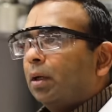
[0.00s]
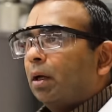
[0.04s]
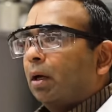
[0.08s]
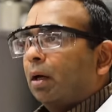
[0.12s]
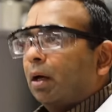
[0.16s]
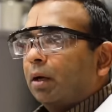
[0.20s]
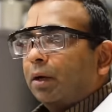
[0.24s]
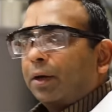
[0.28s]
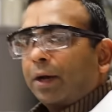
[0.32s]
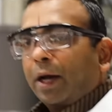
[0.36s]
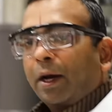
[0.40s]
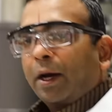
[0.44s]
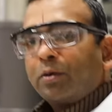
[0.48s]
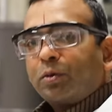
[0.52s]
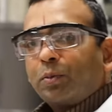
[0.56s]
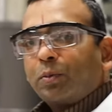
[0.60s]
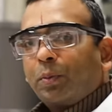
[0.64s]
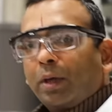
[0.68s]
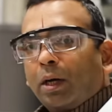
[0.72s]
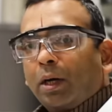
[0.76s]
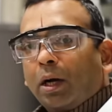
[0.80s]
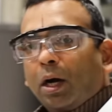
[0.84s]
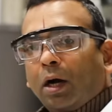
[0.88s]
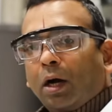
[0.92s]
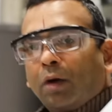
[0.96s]
Uh, grams
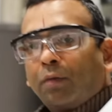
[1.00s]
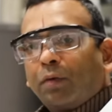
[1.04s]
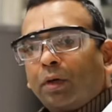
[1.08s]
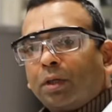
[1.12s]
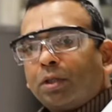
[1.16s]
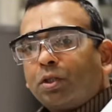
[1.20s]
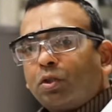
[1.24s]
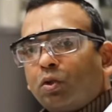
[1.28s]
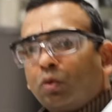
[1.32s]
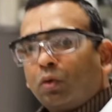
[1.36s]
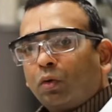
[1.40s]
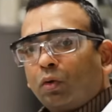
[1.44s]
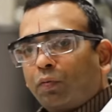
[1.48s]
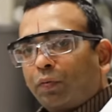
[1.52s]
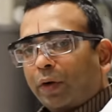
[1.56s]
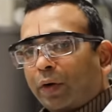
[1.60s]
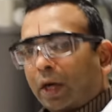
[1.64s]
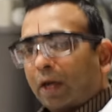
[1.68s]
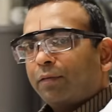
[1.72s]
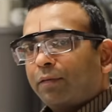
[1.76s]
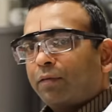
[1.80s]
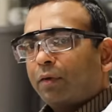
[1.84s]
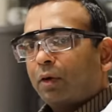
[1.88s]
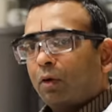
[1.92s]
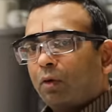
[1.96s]
per hour to
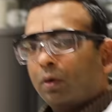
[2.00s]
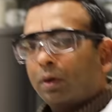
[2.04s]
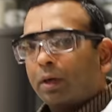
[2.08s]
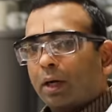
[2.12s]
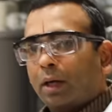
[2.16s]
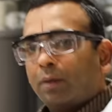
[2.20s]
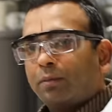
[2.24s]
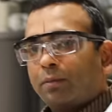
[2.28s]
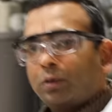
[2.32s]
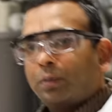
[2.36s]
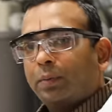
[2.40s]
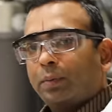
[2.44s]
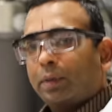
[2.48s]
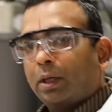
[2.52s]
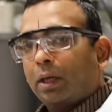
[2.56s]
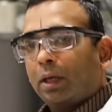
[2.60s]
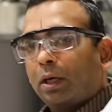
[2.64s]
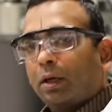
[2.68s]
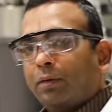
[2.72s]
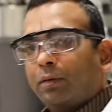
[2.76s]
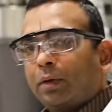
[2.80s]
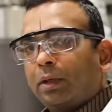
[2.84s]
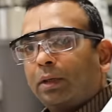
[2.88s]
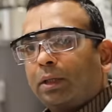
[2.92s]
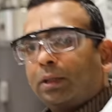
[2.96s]
five kilograms per
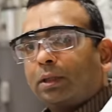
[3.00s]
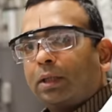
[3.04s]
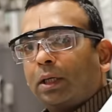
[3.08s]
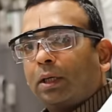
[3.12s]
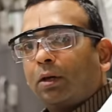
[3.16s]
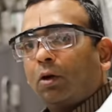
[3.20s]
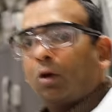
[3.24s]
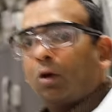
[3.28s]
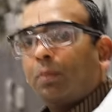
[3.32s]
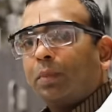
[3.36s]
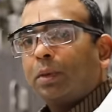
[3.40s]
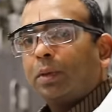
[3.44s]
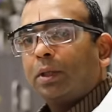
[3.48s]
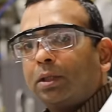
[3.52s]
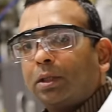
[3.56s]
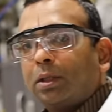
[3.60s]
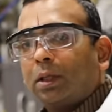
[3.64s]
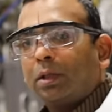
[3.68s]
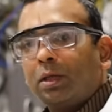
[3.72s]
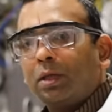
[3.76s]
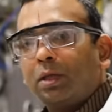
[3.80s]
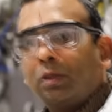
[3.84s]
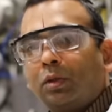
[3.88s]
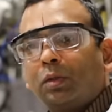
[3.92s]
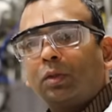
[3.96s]
hour. It can operate
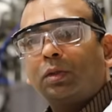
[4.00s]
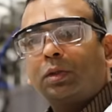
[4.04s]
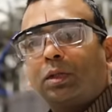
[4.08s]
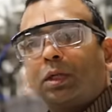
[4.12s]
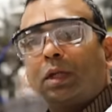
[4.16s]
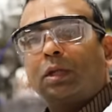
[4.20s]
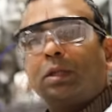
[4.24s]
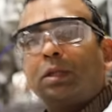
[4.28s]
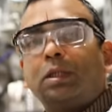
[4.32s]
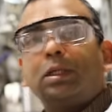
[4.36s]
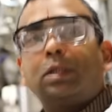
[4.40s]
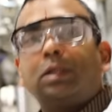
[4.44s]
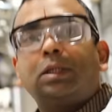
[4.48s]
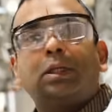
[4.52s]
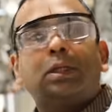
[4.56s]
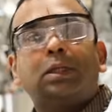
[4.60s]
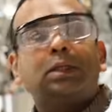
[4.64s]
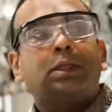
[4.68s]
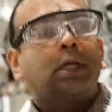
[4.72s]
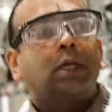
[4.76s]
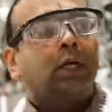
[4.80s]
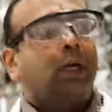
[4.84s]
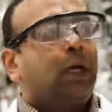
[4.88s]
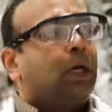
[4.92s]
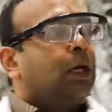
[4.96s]
under those conditions.
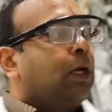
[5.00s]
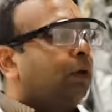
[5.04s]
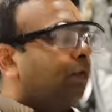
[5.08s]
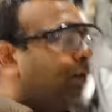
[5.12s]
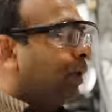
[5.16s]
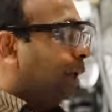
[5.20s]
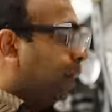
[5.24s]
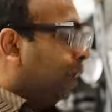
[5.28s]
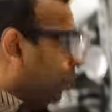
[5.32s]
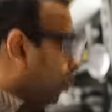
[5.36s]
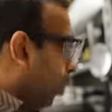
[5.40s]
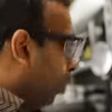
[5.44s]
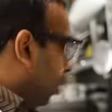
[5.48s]
We can